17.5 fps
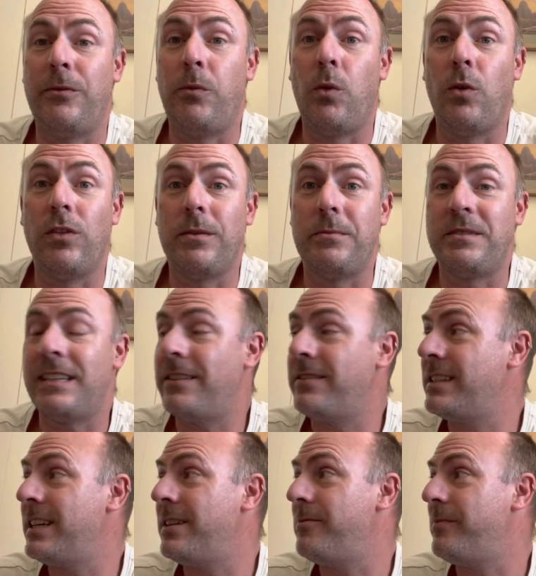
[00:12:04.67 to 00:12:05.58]
worn
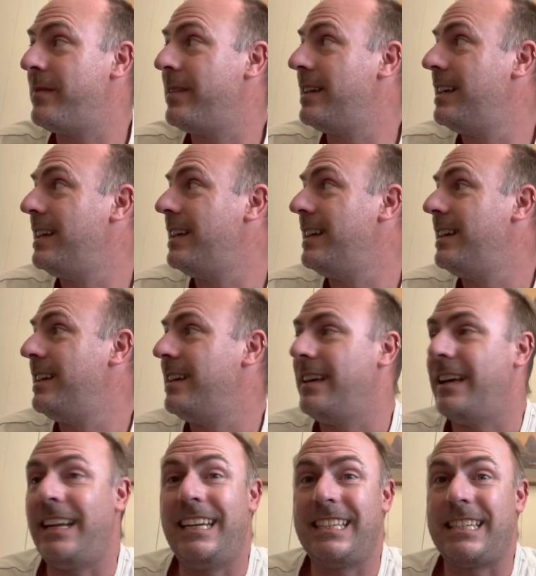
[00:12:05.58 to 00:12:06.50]
themselves out
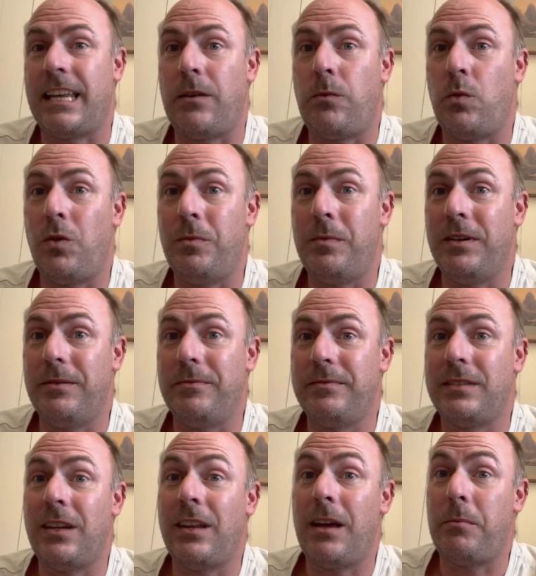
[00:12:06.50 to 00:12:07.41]
and it's getting warmer.
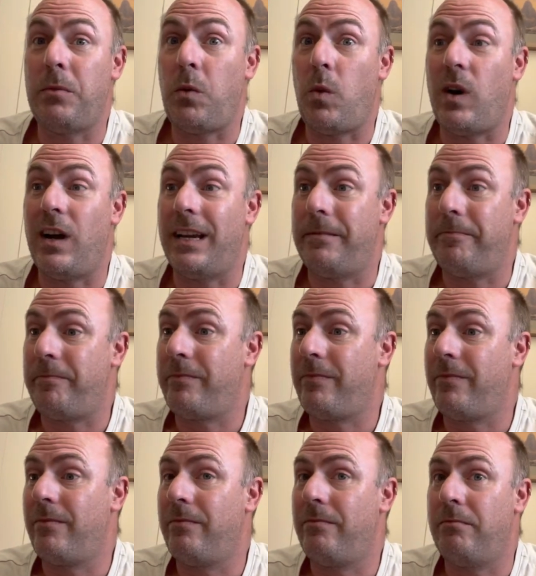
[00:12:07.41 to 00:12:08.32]
So that'll be why.
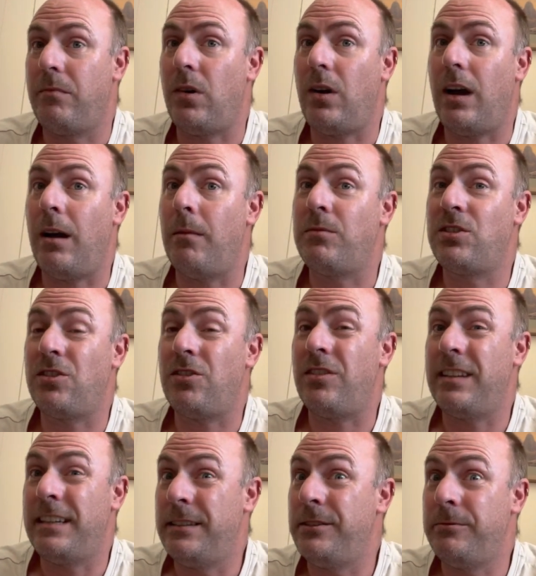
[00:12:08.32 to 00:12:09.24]
But I'm sure
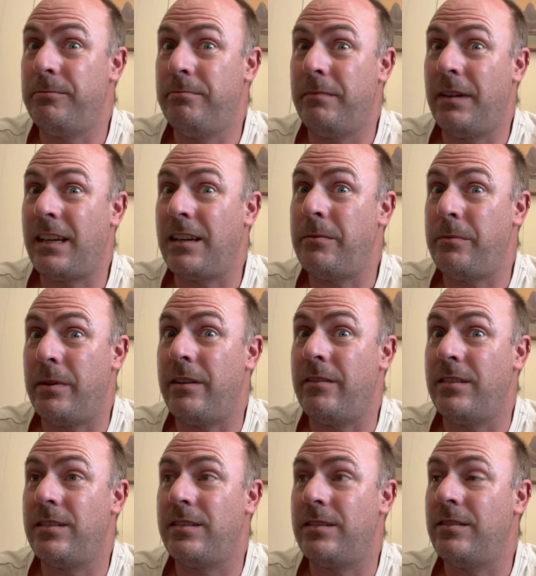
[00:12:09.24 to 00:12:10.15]
they'll make an
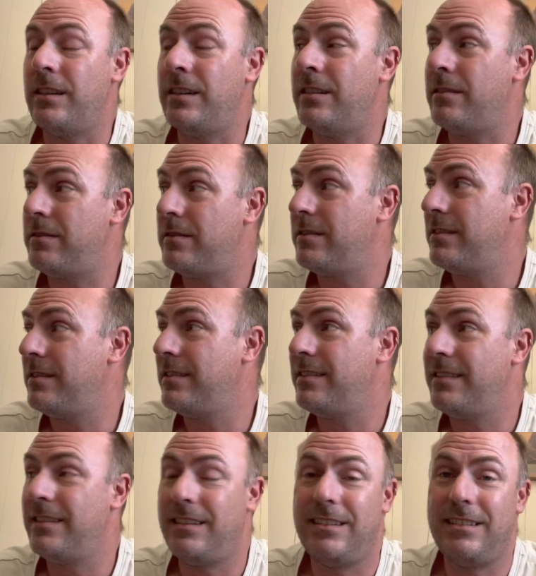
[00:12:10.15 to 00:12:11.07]
appearance soon enough.
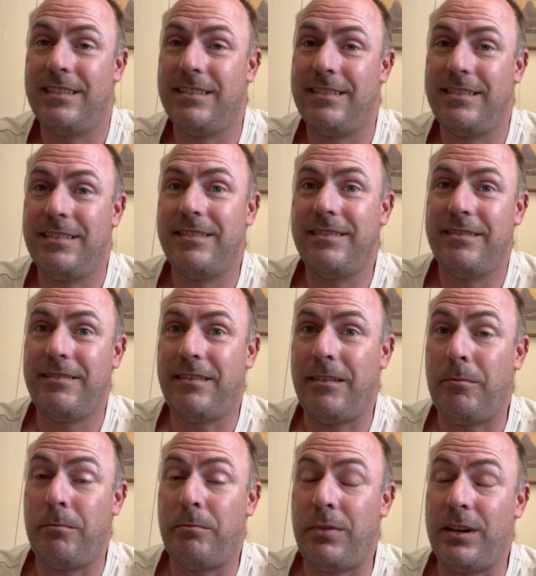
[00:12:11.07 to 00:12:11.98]

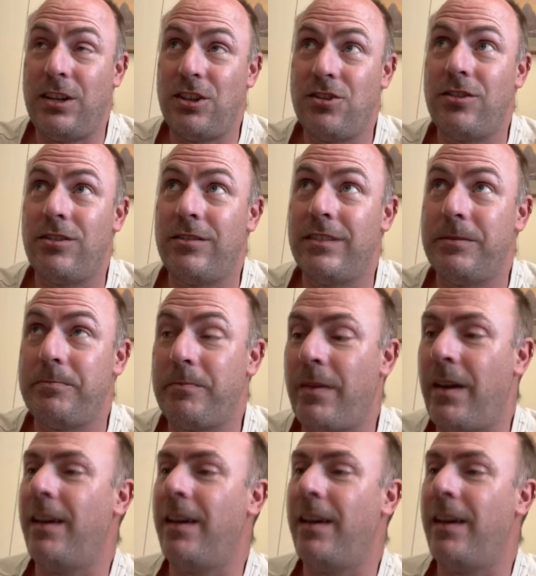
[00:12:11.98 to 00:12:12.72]
I'm pretty sure of it.